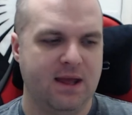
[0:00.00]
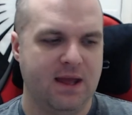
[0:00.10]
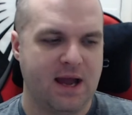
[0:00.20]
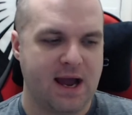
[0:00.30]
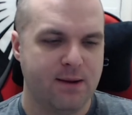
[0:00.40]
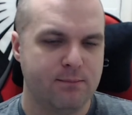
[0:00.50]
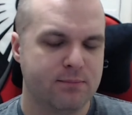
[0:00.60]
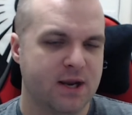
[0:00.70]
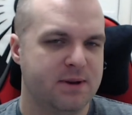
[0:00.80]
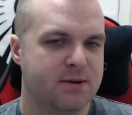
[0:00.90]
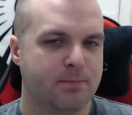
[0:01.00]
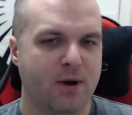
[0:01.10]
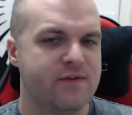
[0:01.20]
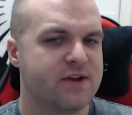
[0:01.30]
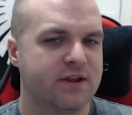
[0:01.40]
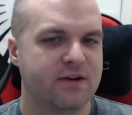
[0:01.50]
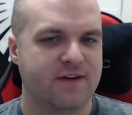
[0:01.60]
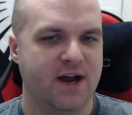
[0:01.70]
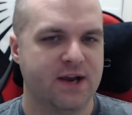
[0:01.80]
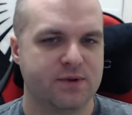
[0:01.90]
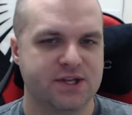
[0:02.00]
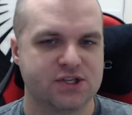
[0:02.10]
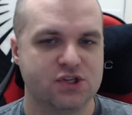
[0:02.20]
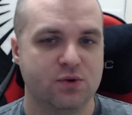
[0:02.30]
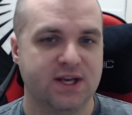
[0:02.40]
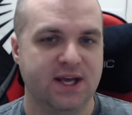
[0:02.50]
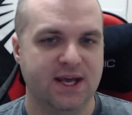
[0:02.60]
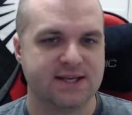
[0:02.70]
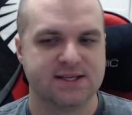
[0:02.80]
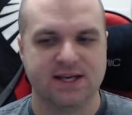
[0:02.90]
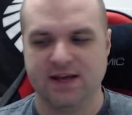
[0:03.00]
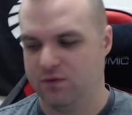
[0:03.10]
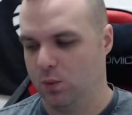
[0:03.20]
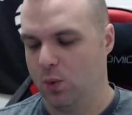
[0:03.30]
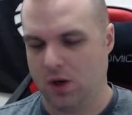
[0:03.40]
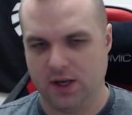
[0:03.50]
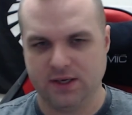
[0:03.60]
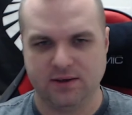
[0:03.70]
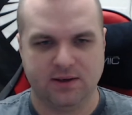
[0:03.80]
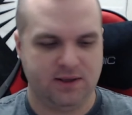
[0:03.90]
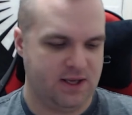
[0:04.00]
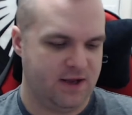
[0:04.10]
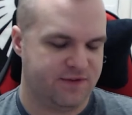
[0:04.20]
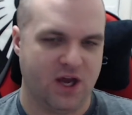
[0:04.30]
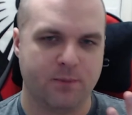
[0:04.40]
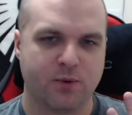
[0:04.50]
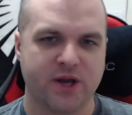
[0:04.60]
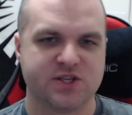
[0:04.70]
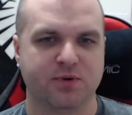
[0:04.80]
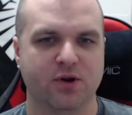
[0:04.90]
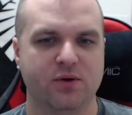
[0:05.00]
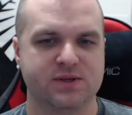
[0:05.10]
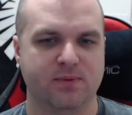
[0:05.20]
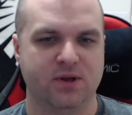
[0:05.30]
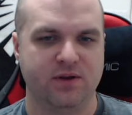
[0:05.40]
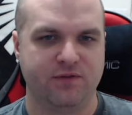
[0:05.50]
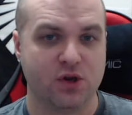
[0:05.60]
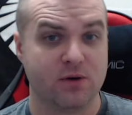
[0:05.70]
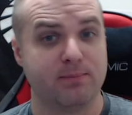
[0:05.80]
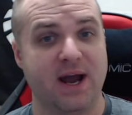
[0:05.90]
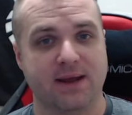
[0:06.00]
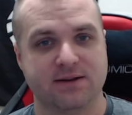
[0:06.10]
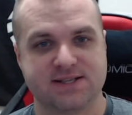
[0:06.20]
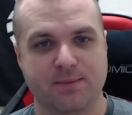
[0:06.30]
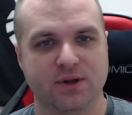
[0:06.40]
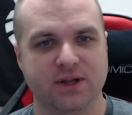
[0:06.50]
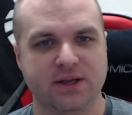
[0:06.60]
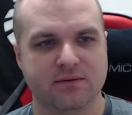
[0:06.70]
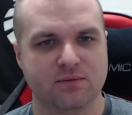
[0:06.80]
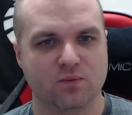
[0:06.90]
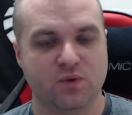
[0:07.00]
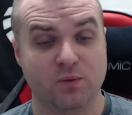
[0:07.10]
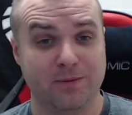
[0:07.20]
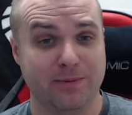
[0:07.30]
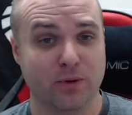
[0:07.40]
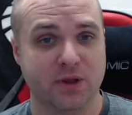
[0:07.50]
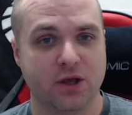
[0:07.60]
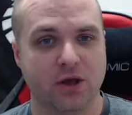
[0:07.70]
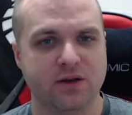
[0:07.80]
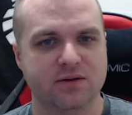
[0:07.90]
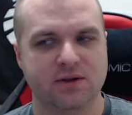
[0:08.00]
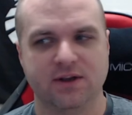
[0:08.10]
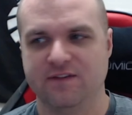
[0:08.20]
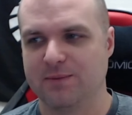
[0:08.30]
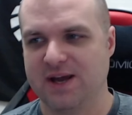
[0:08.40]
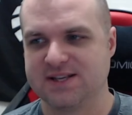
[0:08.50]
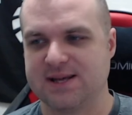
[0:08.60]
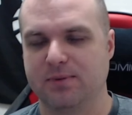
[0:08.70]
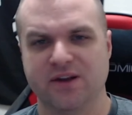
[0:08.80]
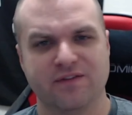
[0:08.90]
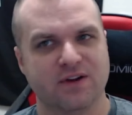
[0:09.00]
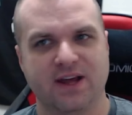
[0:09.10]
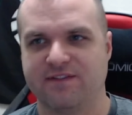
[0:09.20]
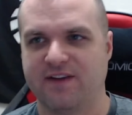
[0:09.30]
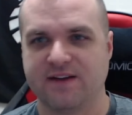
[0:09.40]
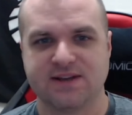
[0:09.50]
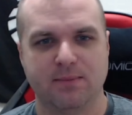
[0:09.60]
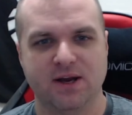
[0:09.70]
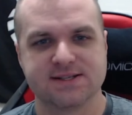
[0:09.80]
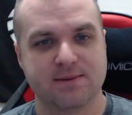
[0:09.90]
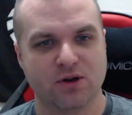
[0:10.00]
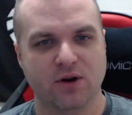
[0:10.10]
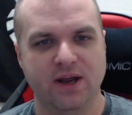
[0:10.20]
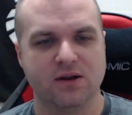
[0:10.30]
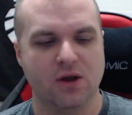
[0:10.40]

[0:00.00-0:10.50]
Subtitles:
I'm going to be perfectly fine with this new kit if the upgrade sprue is, if you can buy it separately, that would be really good. If you can buy it separately for like $5-10, that'd be great.